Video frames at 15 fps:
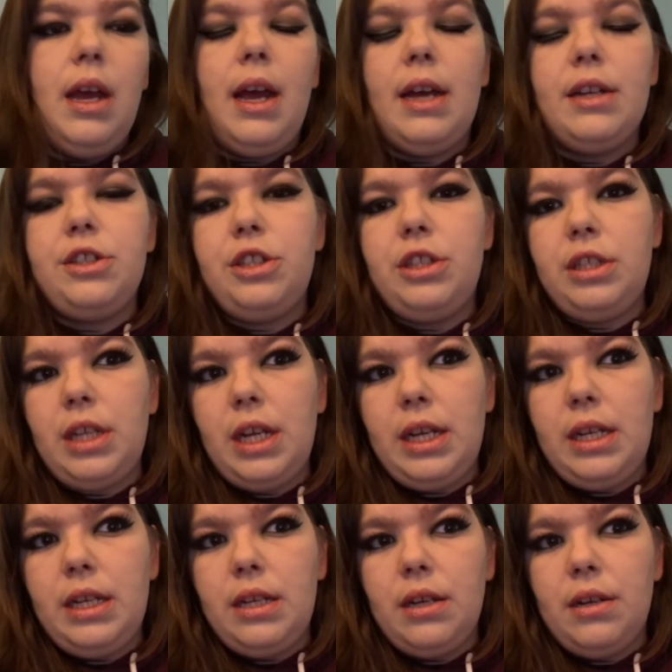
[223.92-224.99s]
as
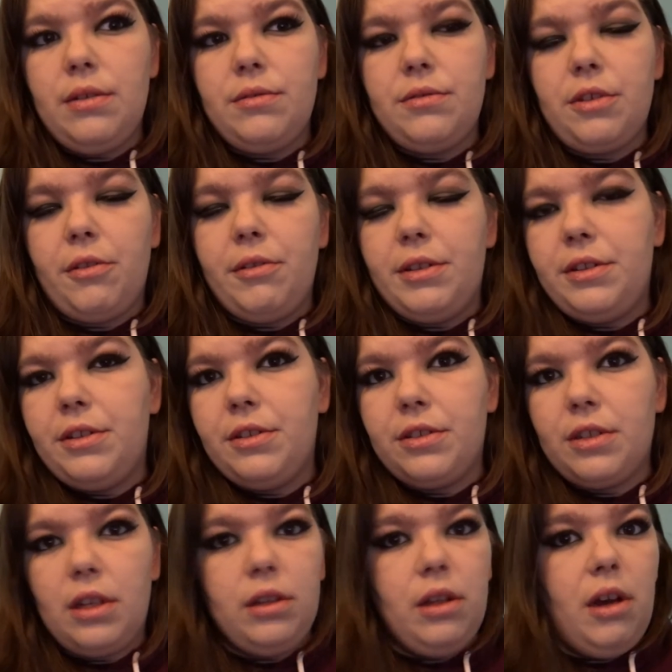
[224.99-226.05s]
she, sorry, there's
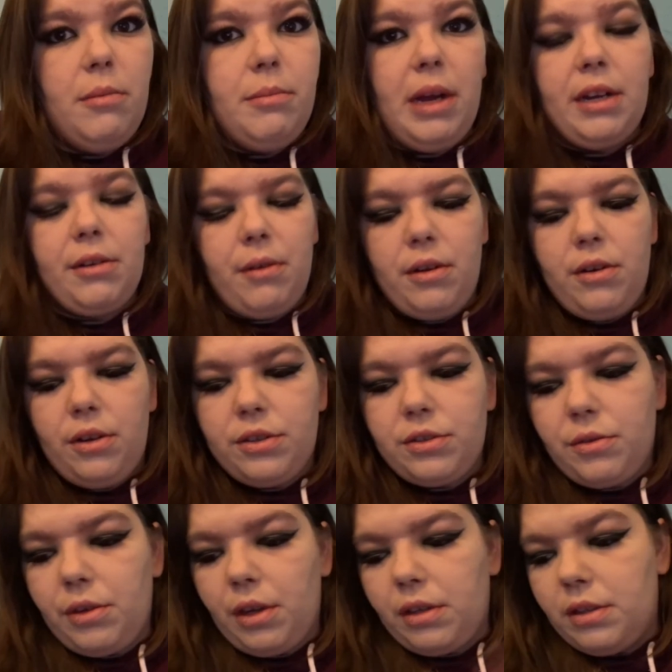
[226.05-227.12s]
a lot of background noise
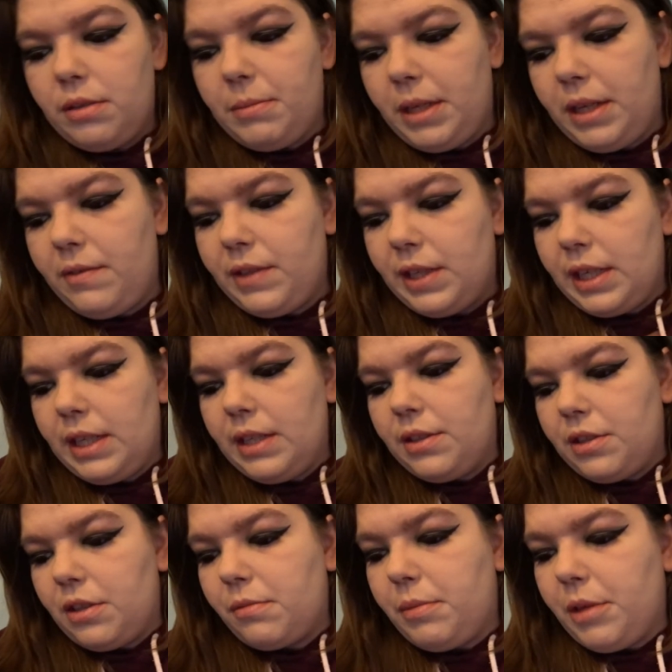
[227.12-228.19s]
going on at the minute. If you can hear the
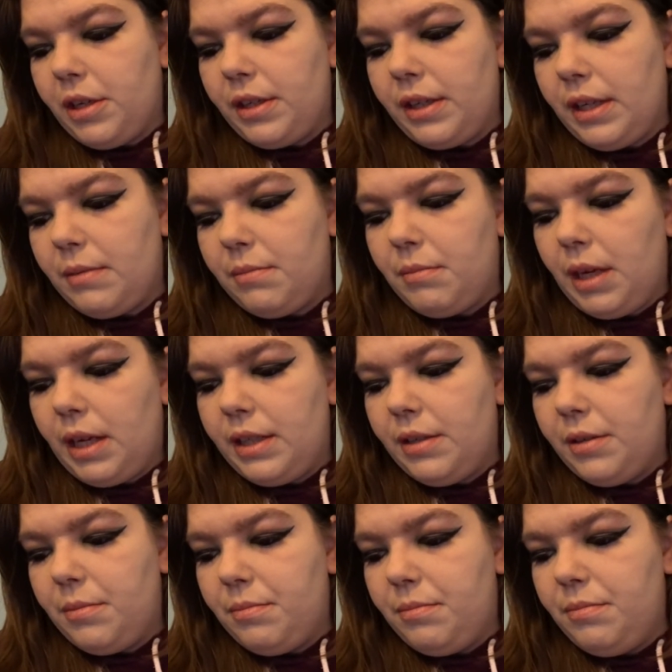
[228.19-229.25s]
dog barking,
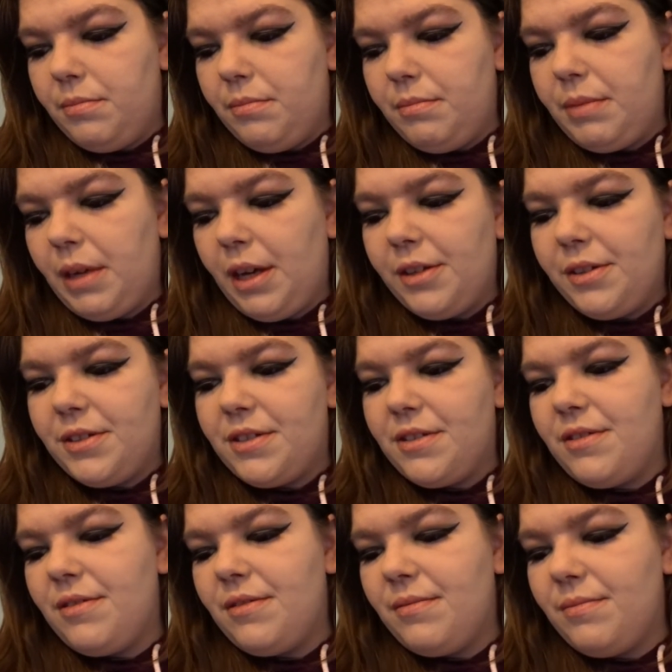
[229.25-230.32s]
my
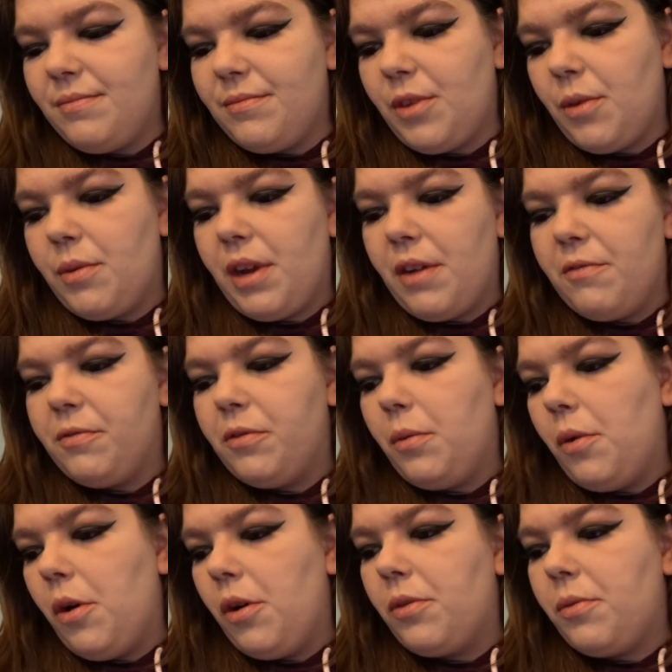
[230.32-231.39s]
partner's going out for a
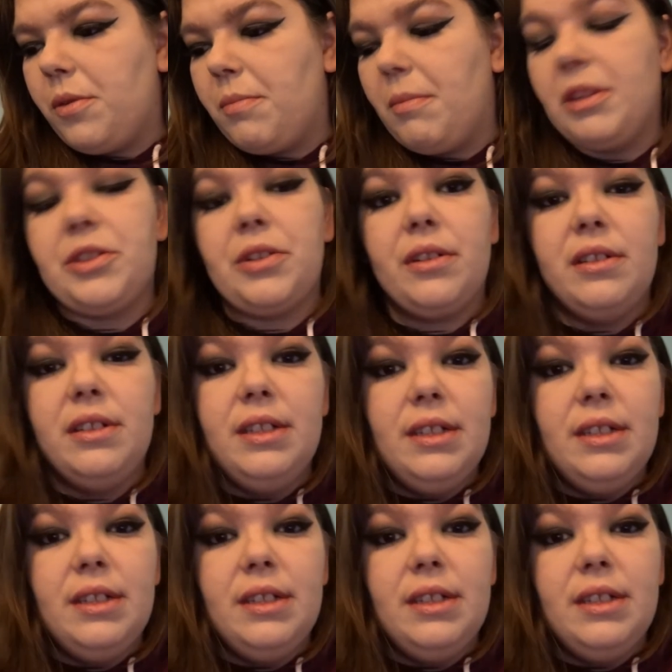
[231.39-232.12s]
walk with my son,